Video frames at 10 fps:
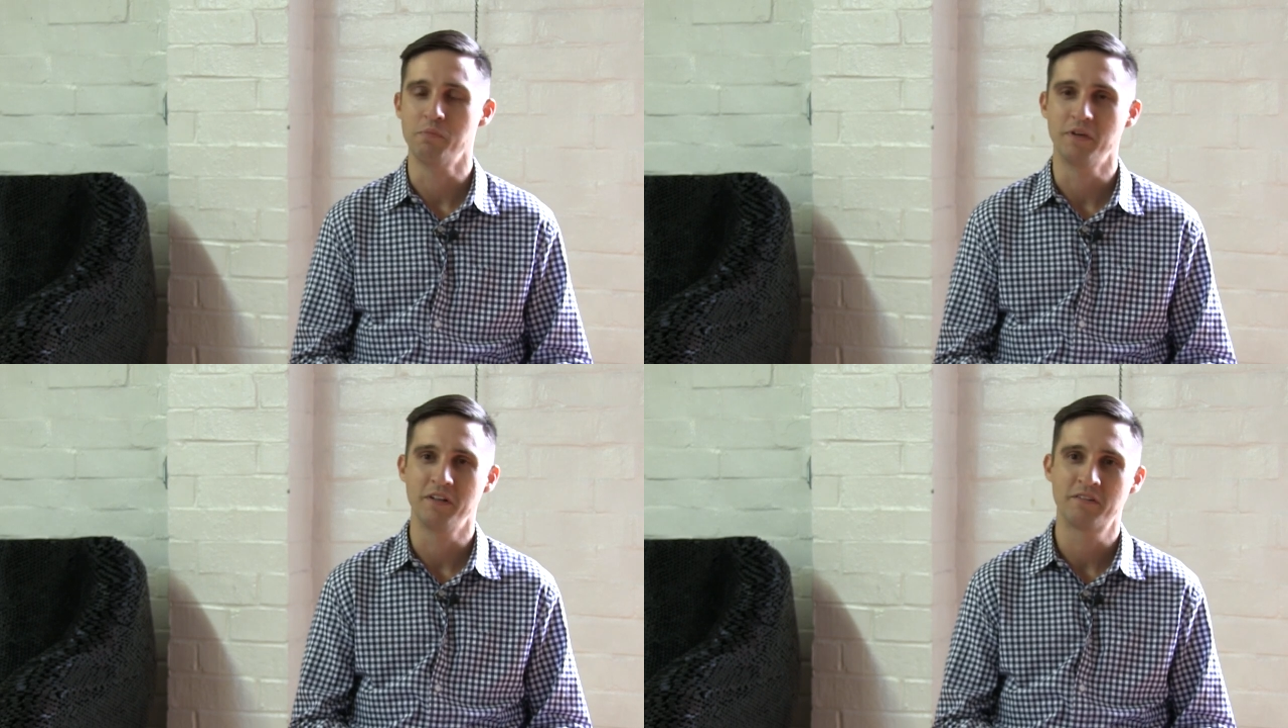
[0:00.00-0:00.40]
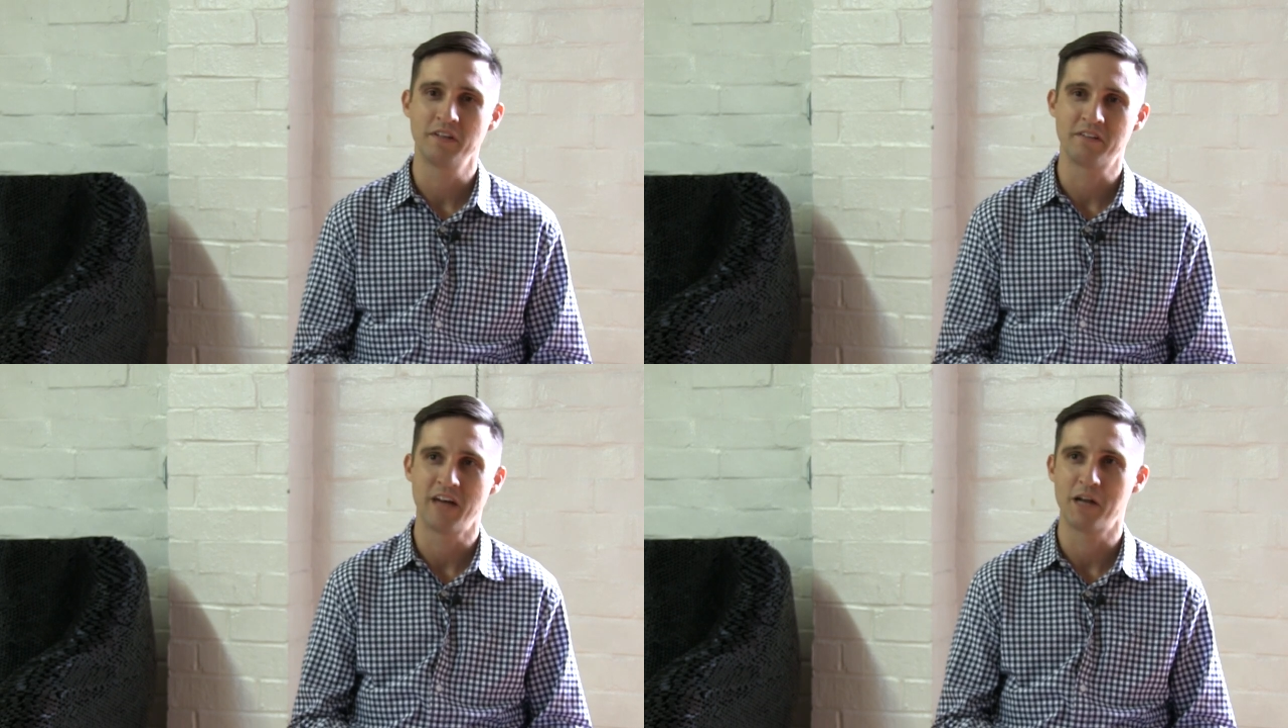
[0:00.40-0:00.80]
but
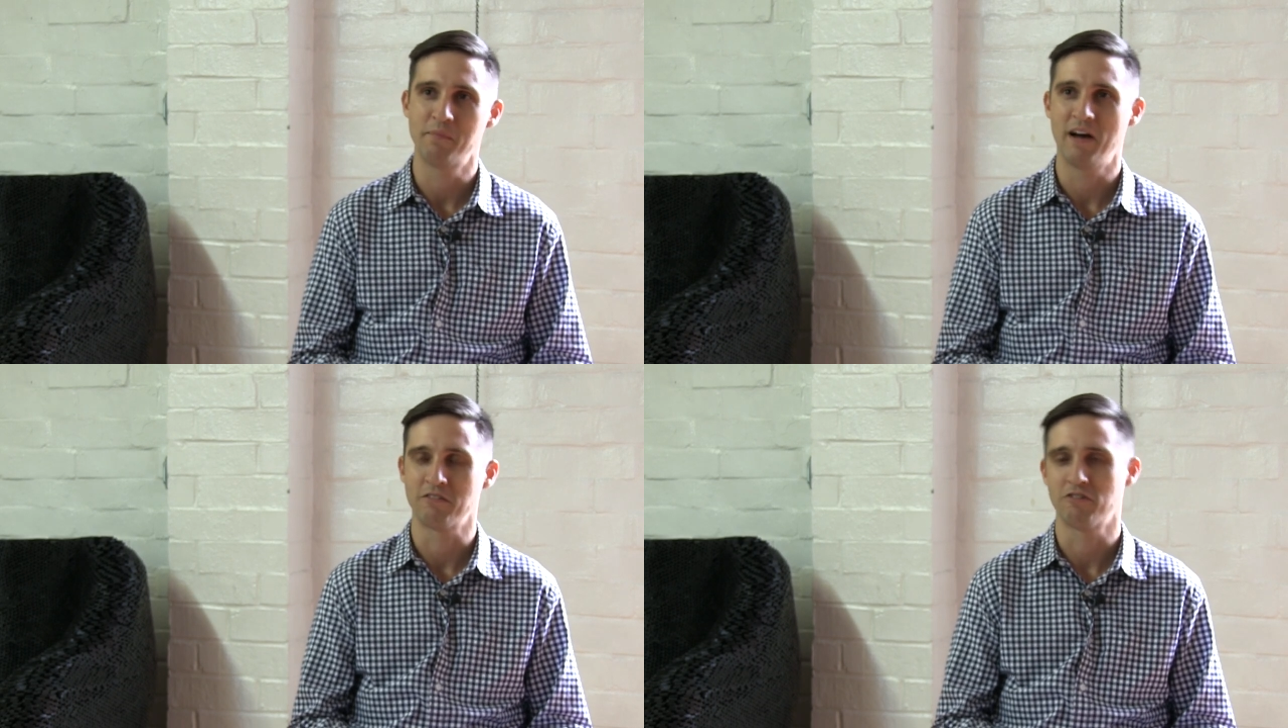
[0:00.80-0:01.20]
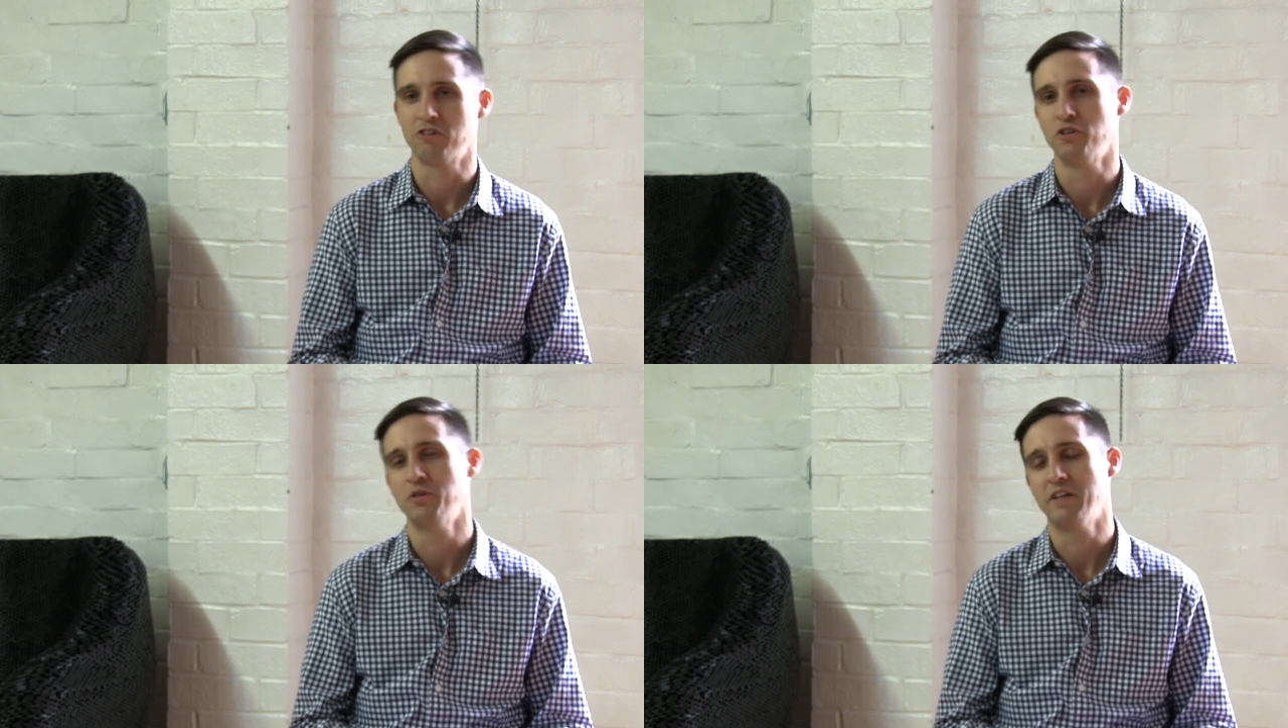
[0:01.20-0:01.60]
it's not about
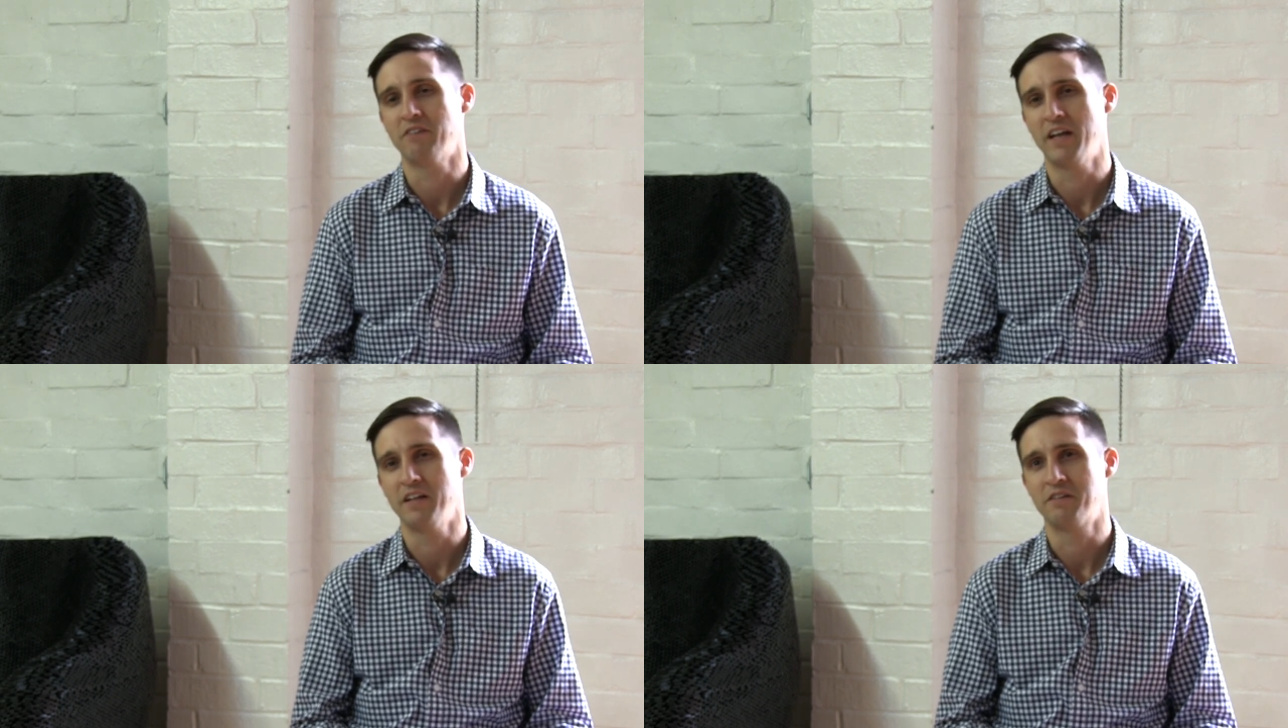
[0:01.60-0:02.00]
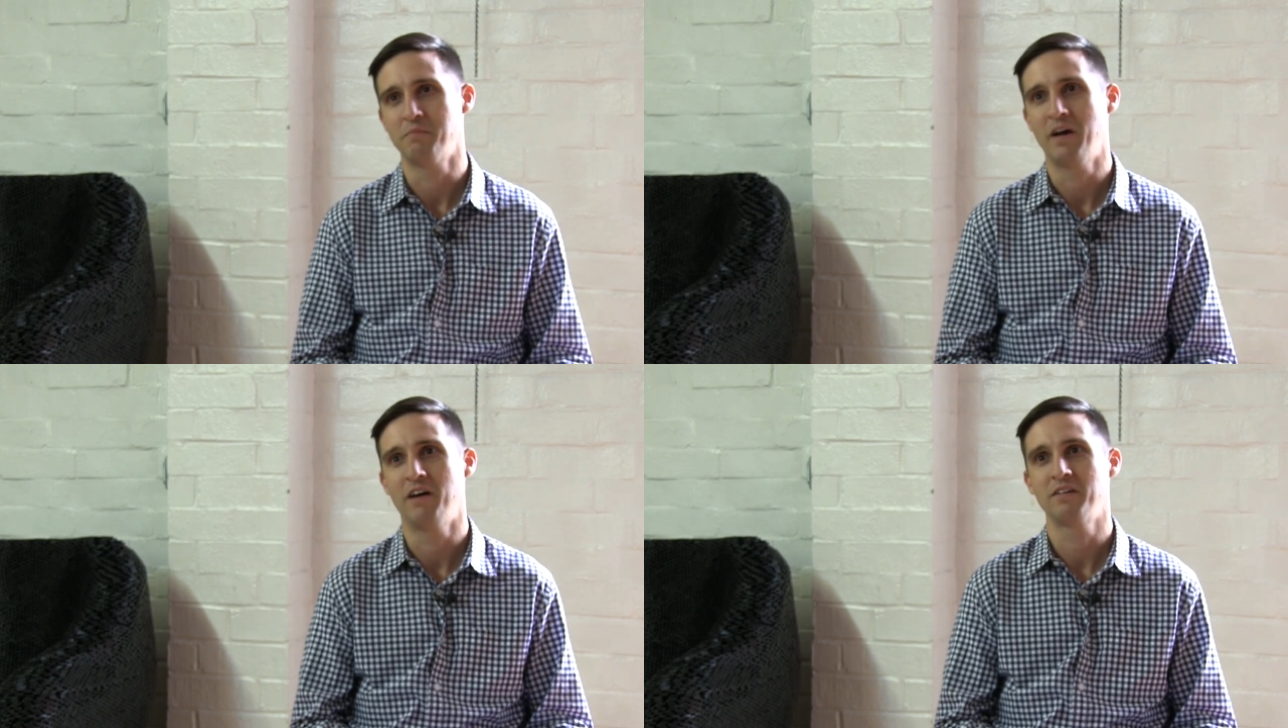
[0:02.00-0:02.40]
gratuity, right? It's
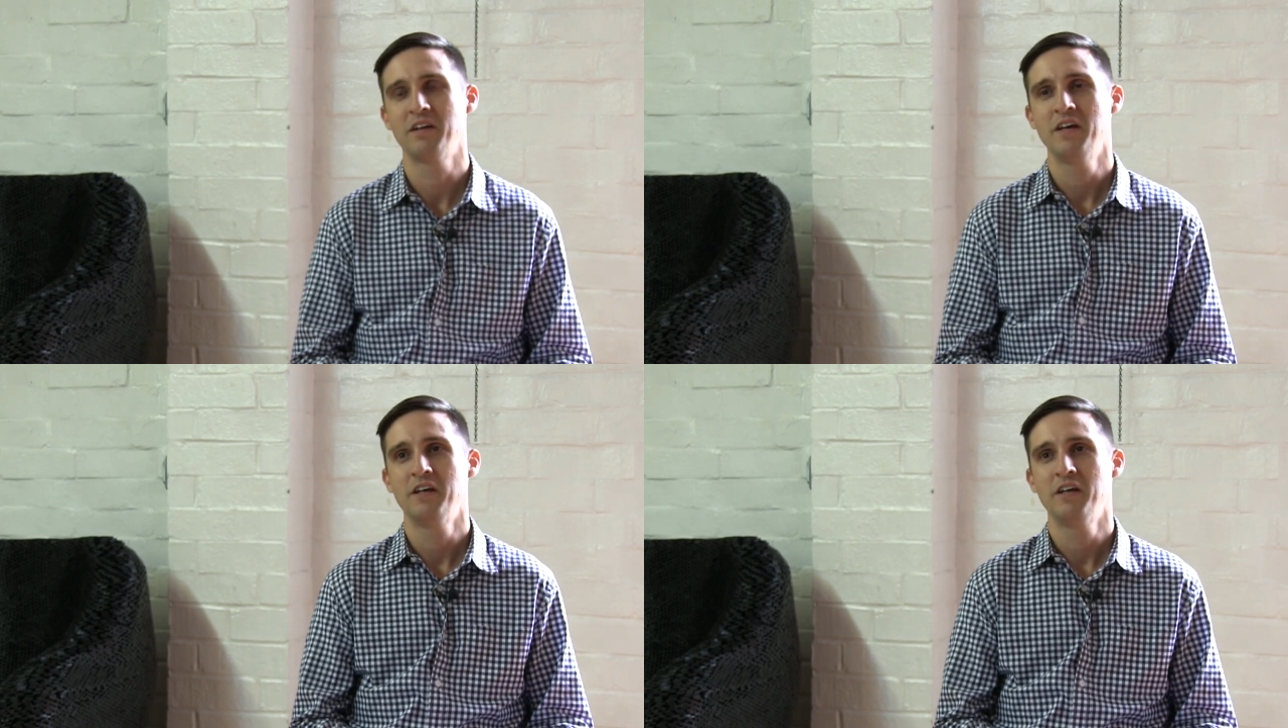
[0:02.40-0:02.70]
about